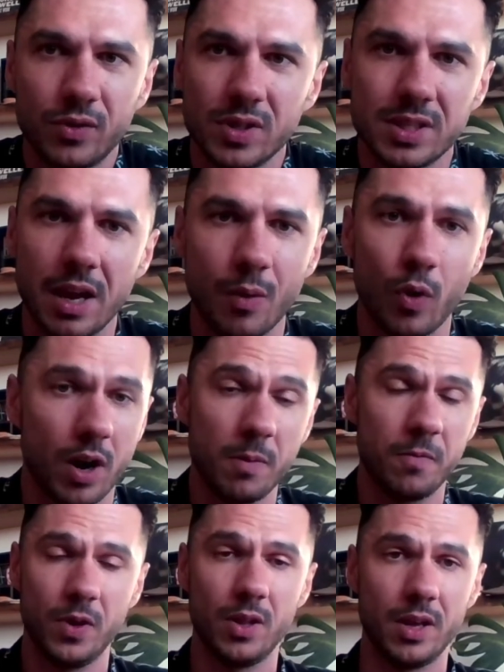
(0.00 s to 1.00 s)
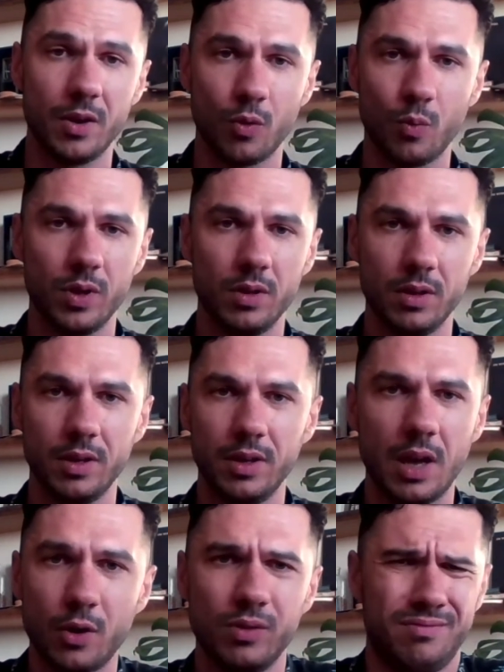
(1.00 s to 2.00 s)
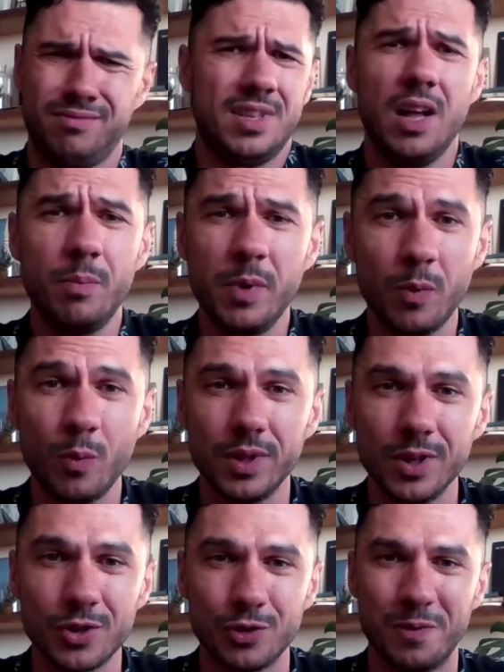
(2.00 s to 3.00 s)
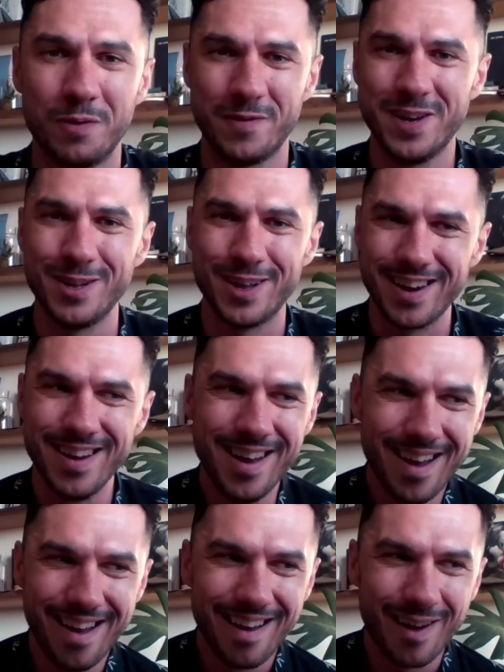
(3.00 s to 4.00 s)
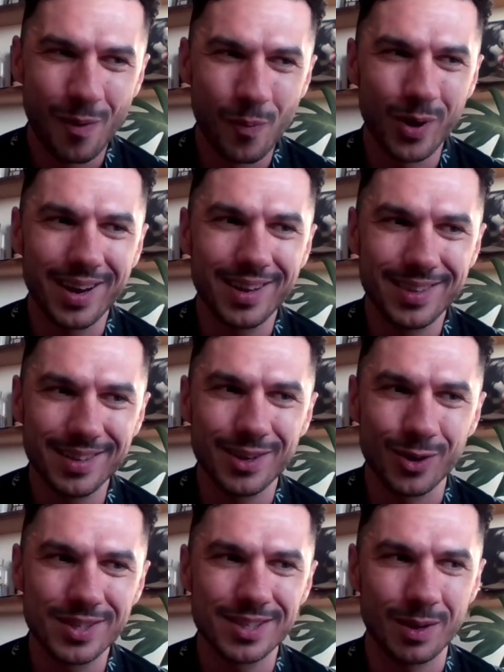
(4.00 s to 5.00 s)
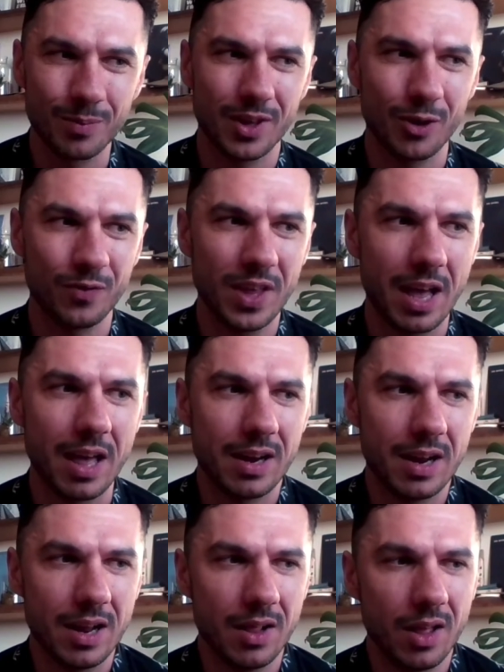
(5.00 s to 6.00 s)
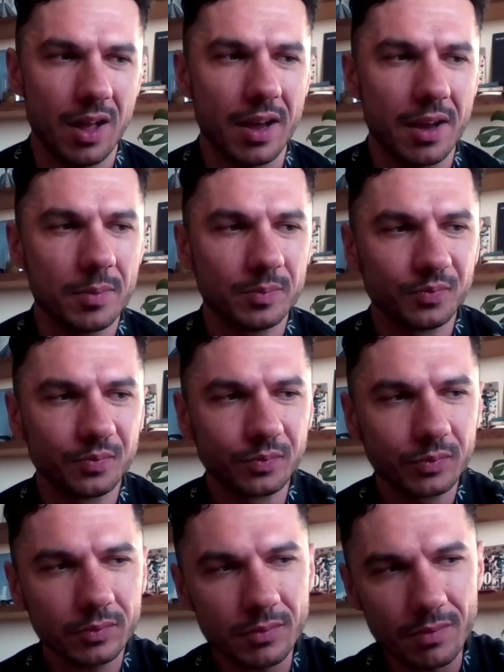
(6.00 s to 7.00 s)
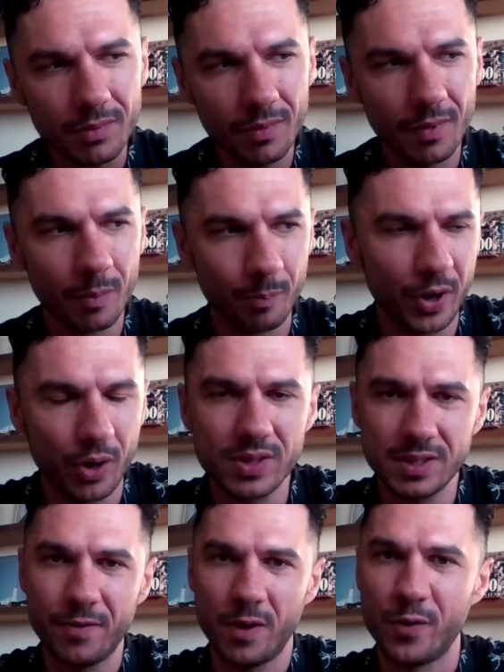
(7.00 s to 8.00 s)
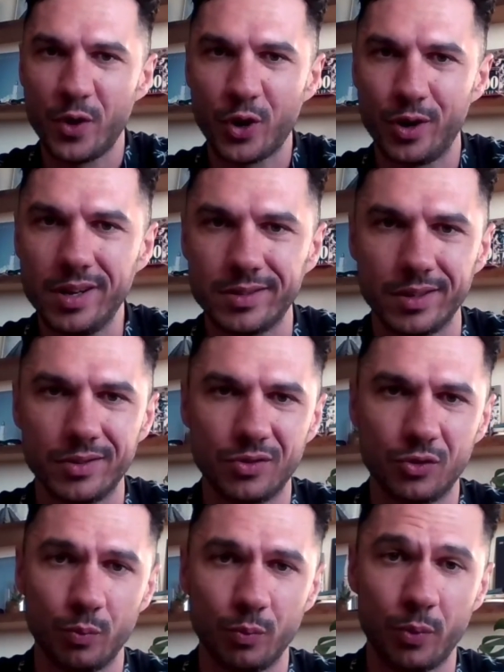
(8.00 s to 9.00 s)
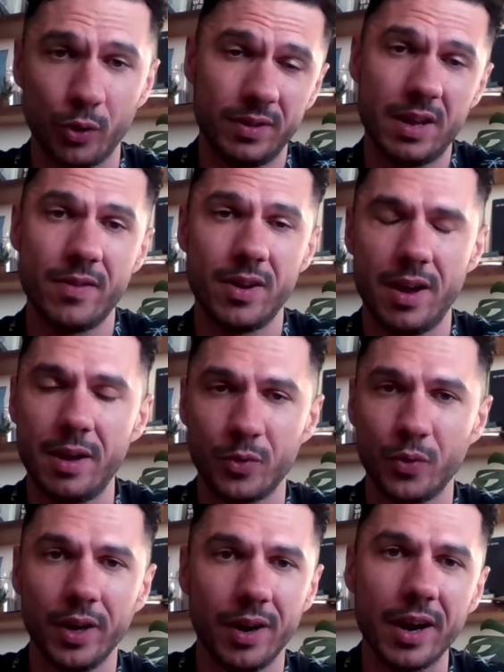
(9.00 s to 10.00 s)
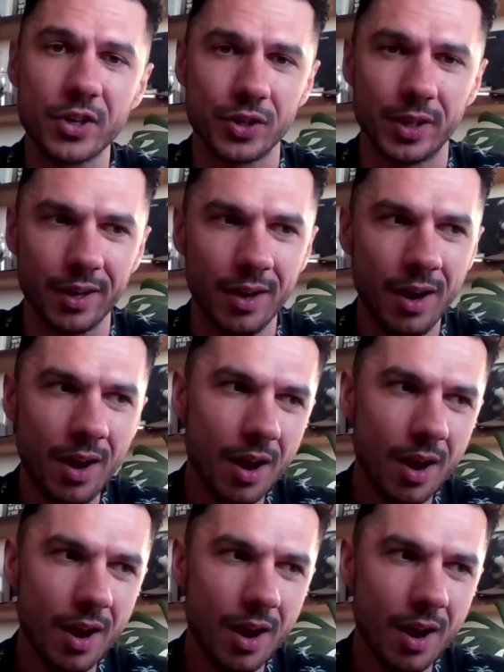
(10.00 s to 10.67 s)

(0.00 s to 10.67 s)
to say what I'm feeling, or I don't tell people what they should be feeling. But I think there is something of that, and like, because I felt very connected to both Nevena and Maria, actually,